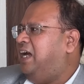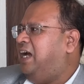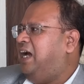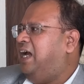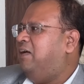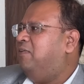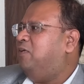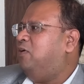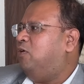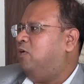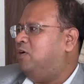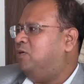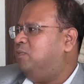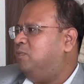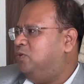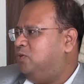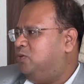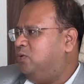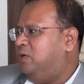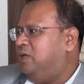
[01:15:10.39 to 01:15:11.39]
I have a lot
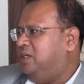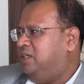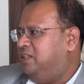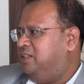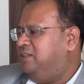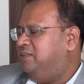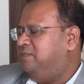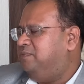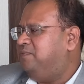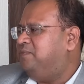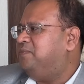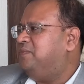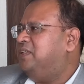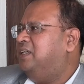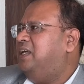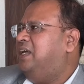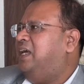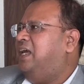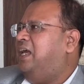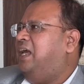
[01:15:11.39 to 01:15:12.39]
more to learn.
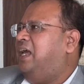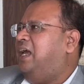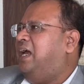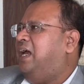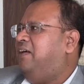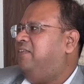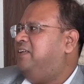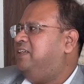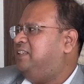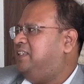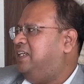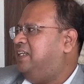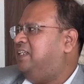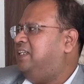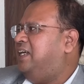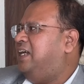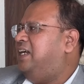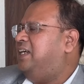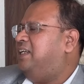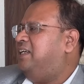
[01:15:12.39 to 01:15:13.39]
Having
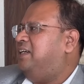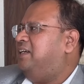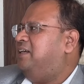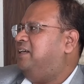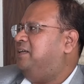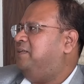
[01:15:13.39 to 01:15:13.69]
said that,